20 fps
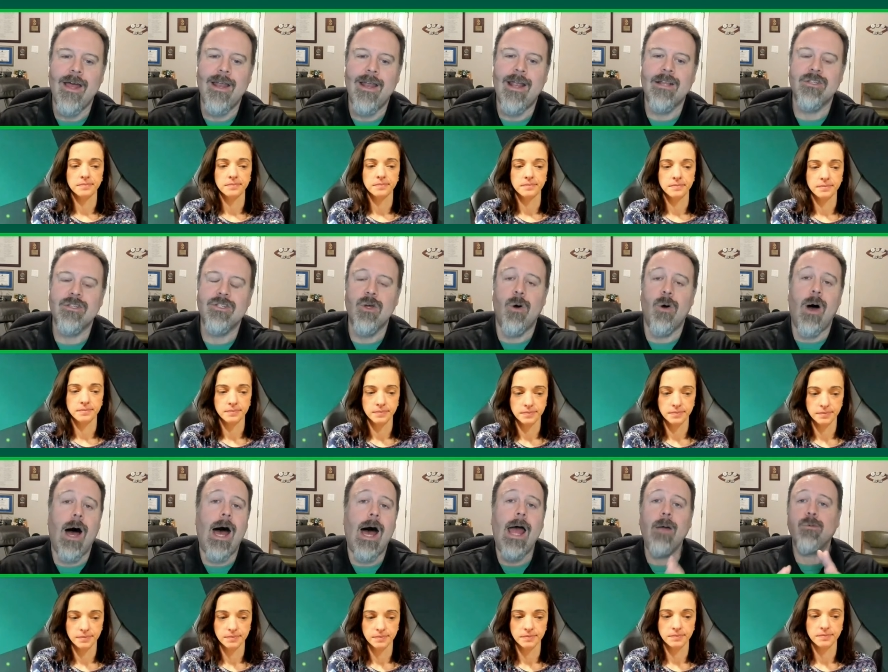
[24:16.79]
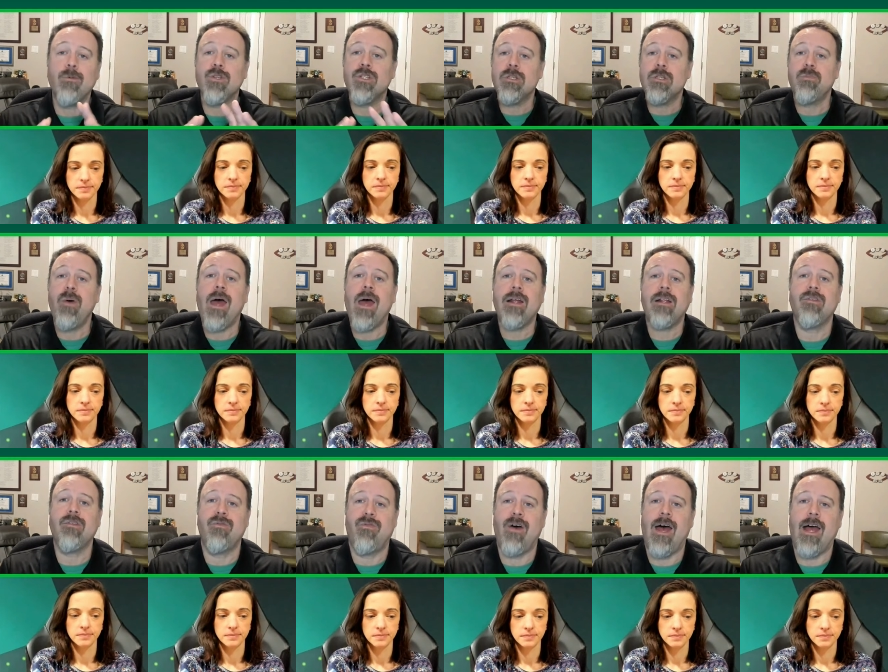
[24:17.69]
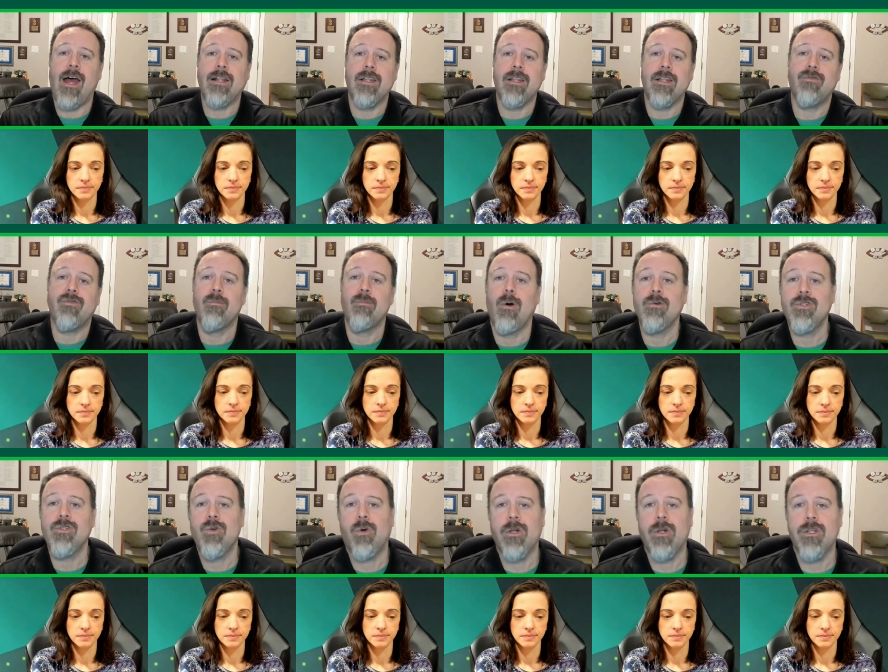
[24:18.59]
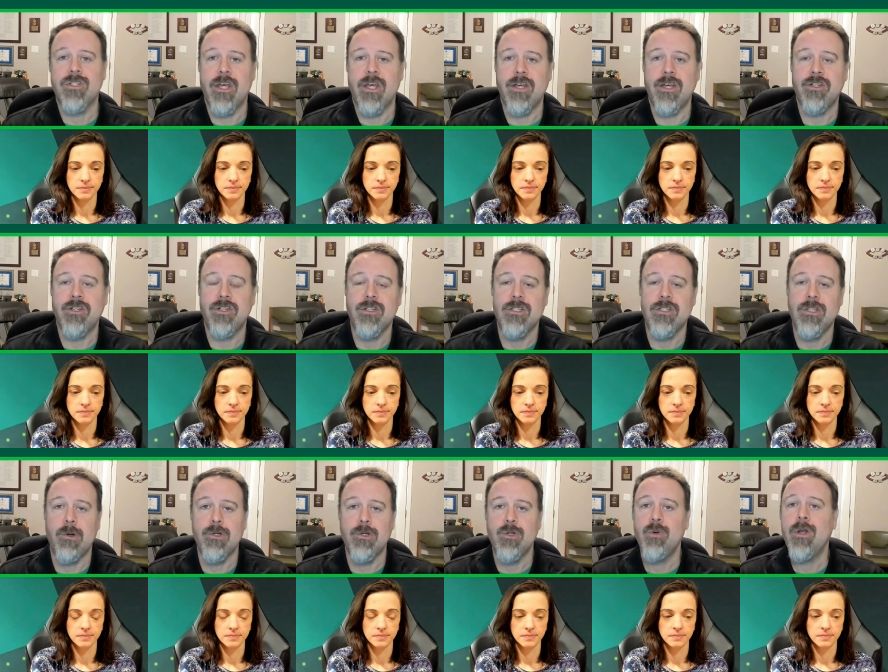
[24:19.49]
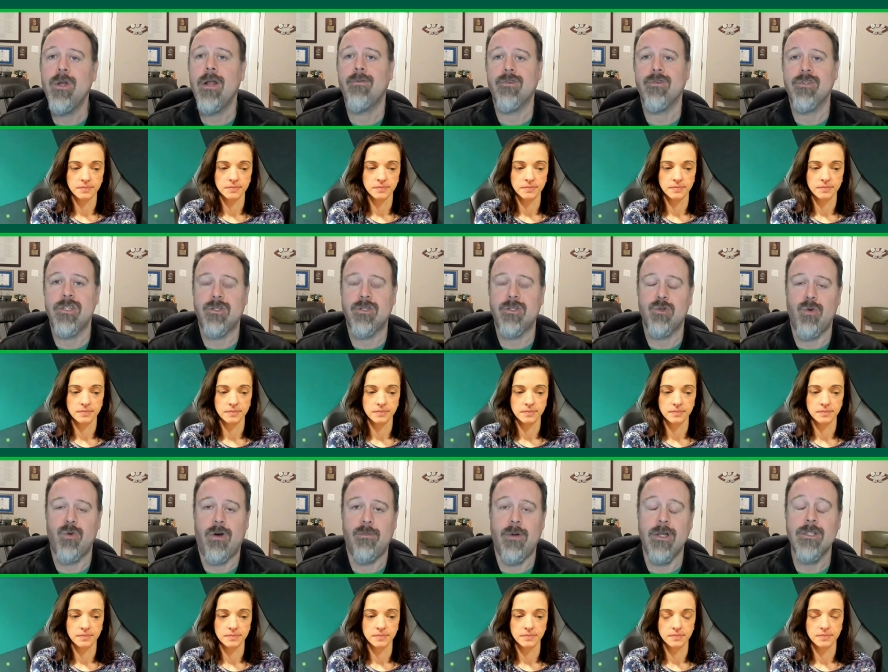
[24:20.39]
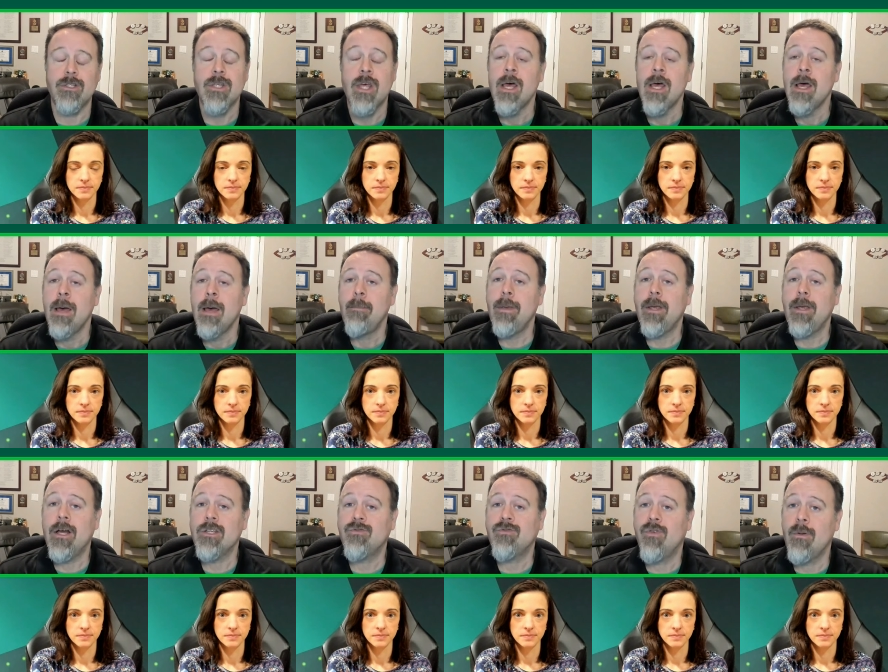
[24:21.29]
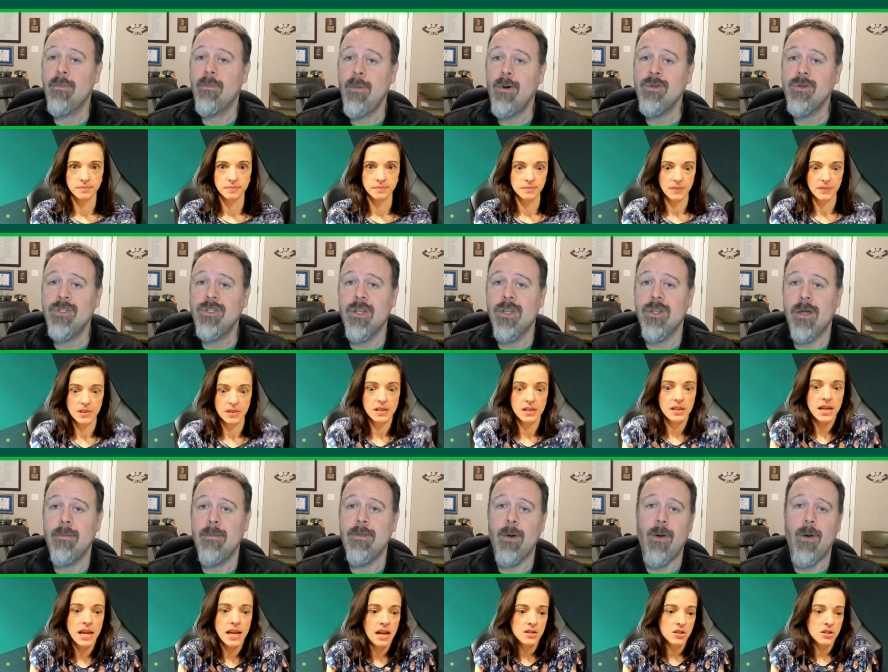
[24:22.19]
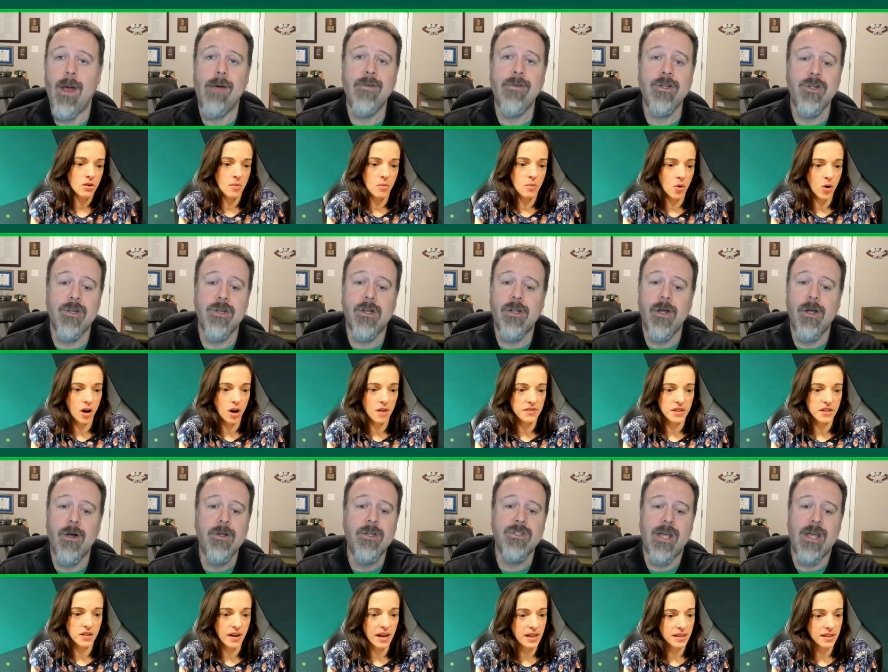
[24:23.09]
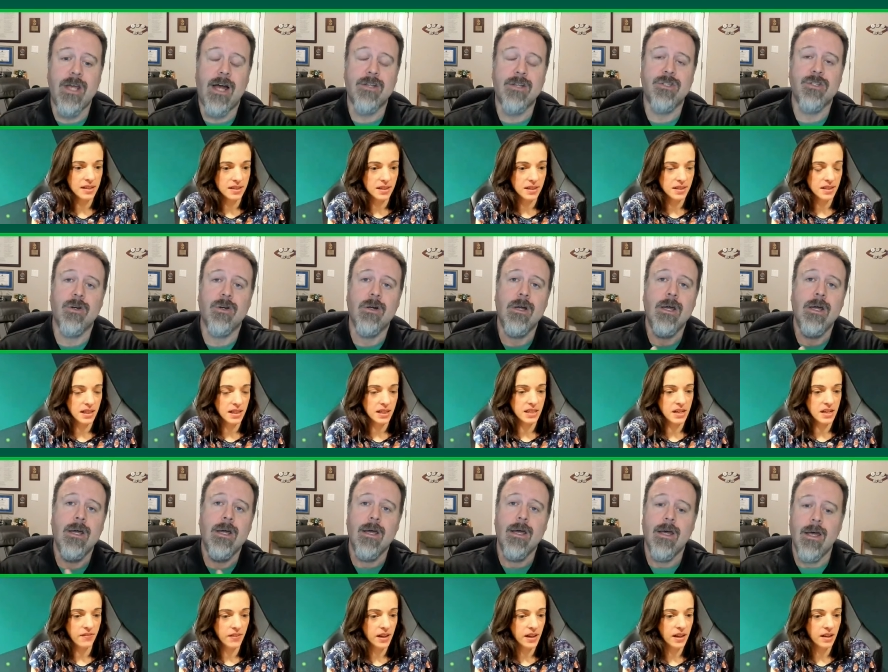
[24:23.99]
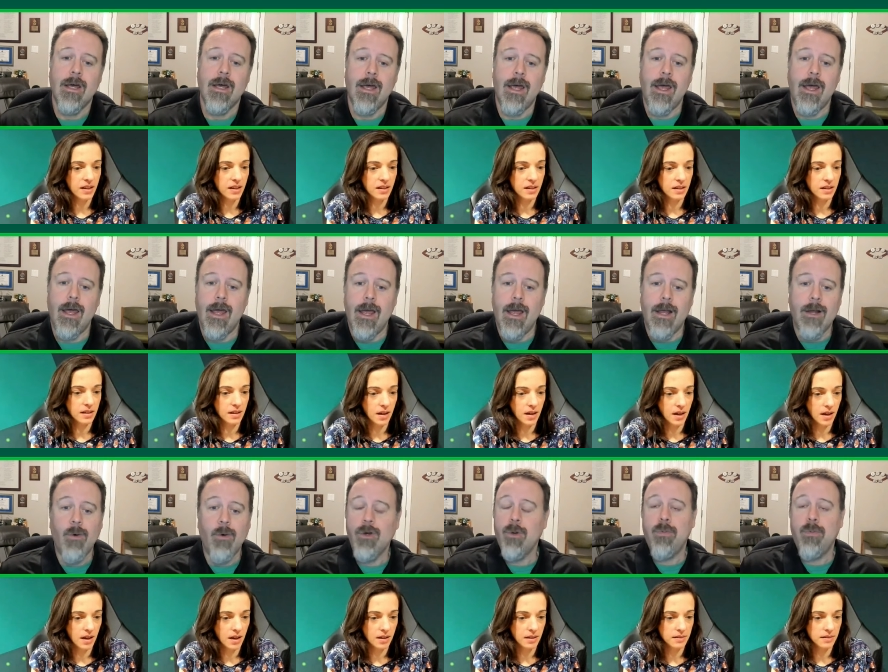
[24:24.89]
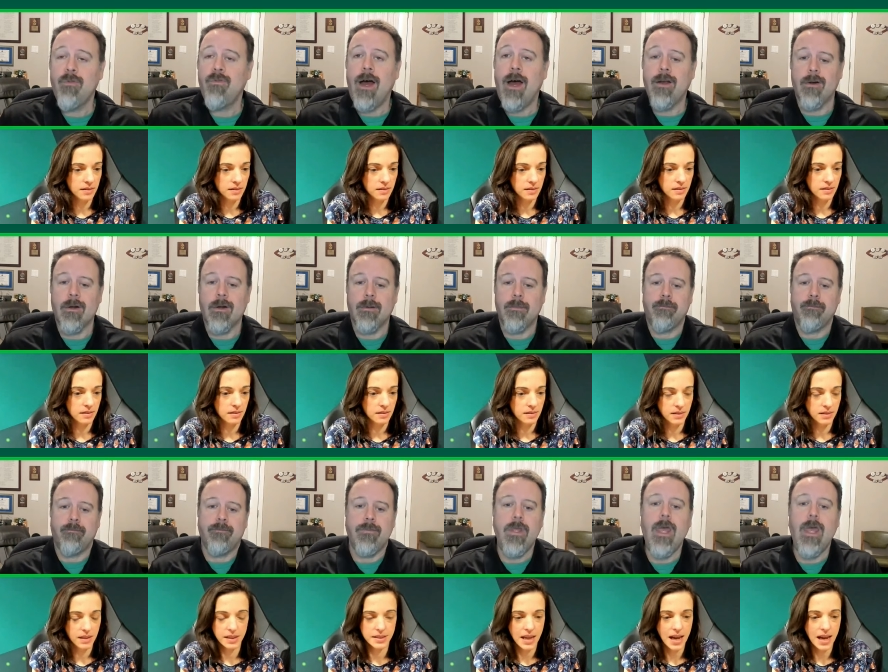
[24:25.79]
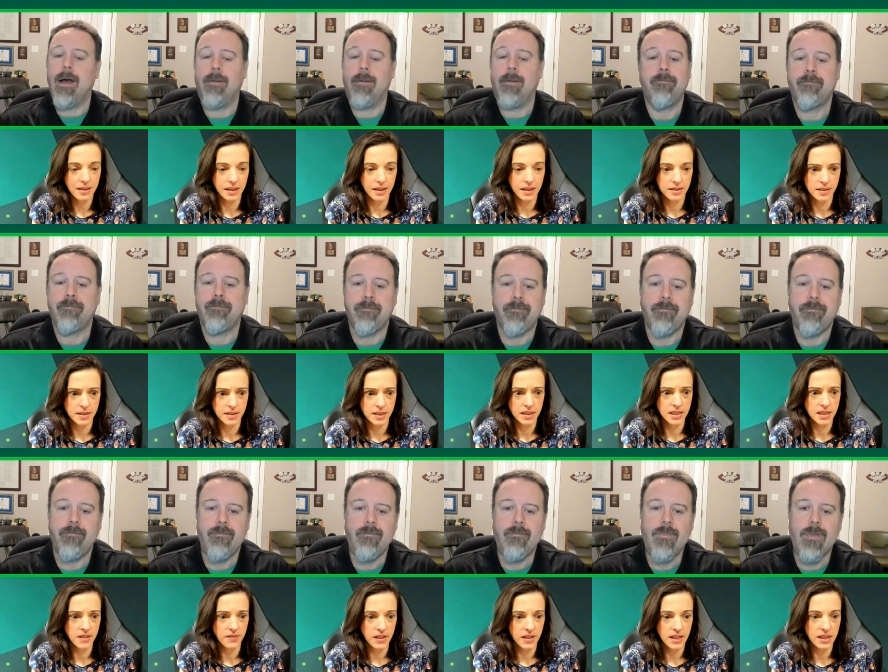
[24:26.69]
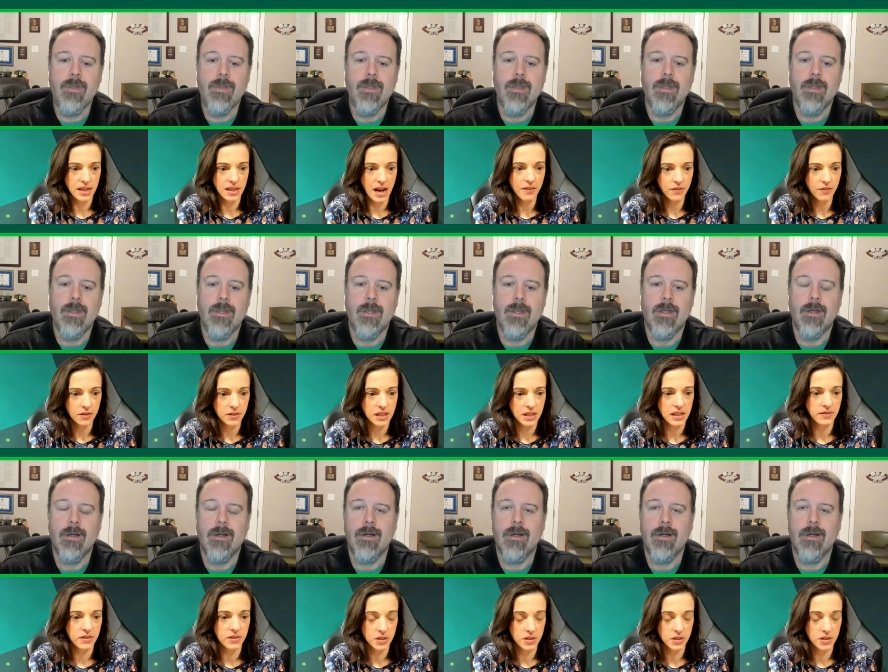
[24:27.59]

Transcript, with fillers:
Speaker 1: And so I respect the fact that for most organizations, they're doing it every six or twelve months because for most
Speaker 2: of them, they were having to declare a disaster and going
Speaker 1: to a provider.
Speaker 2: Exactly. Yeah. It's a significant effort to even do it